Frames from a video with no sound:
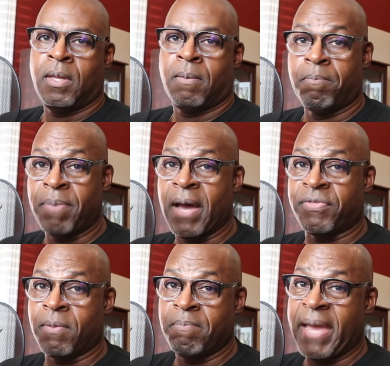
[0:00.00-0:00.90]
But
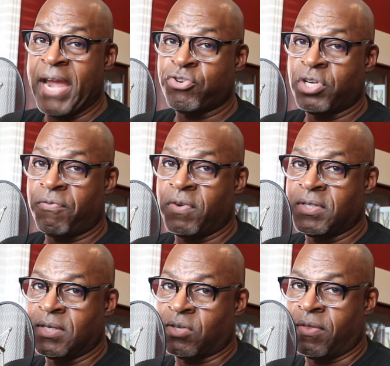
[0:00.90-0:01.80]
the major
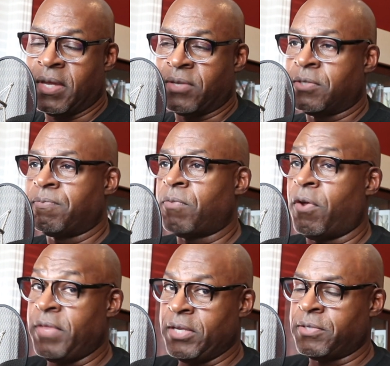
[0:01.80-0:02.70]
differences are
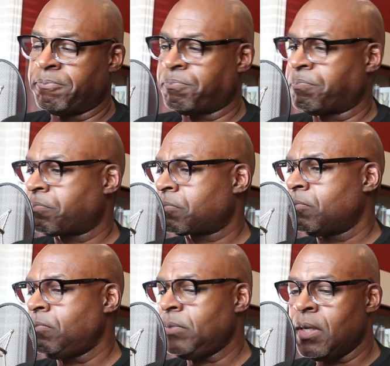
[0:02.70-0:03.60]
these.
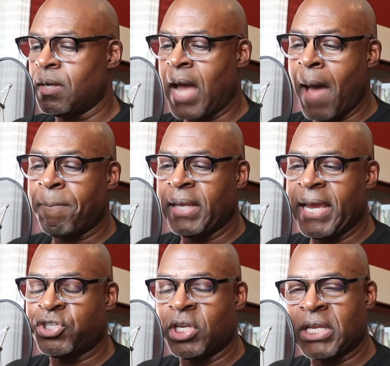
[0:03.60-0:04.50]
A
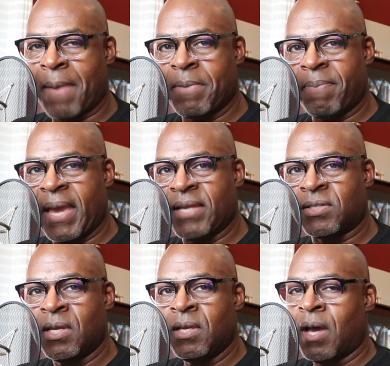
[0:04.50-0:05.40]
compilation can be based
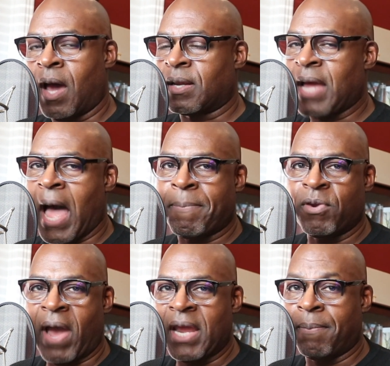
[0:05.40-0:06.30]
on
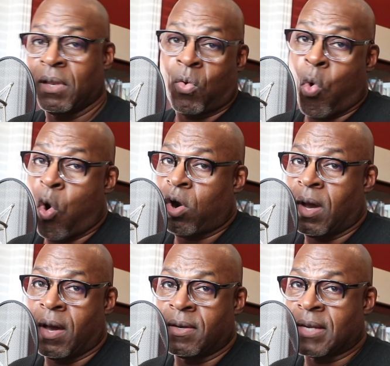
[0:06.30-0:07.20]
copyrightable or
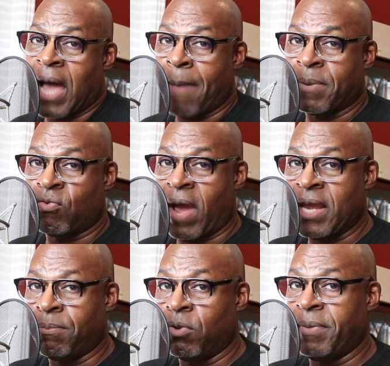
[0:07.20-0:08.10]

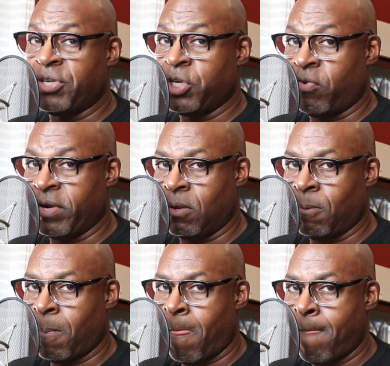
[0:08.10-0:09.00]
uncopyrightable material,
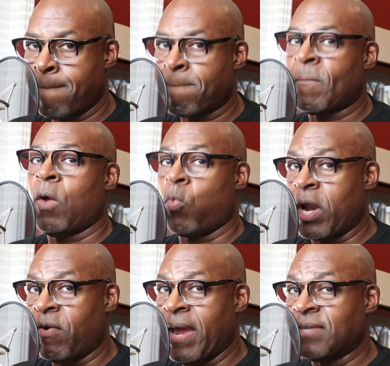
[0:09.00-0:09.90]

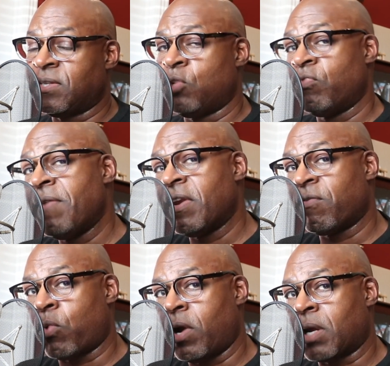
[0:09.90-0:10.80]
whereas a derivative
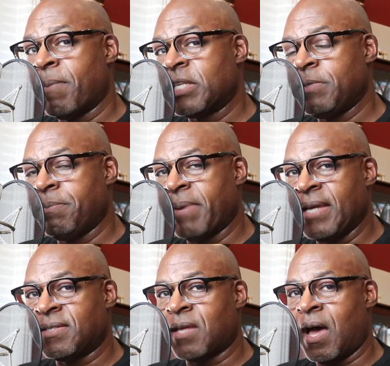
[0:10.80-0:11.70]
work must be
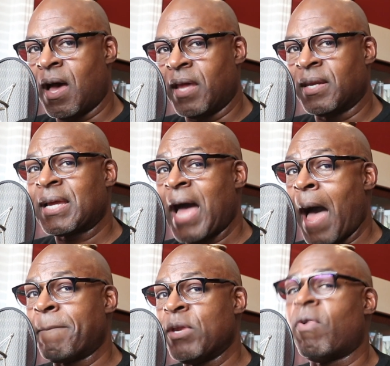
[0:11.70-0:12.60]
based on
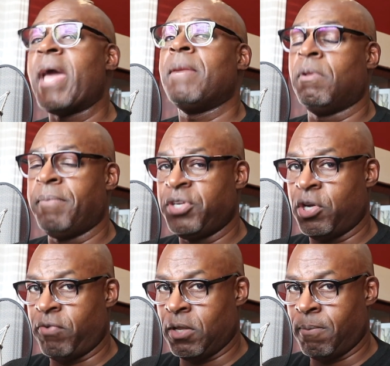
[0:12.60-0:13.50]
copyrightable
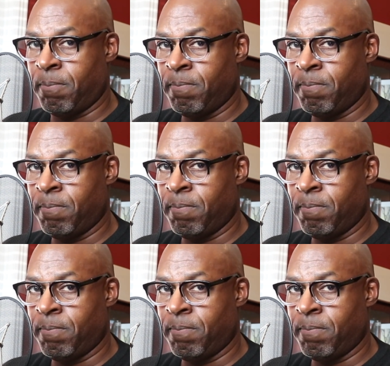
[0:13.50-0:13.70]
material.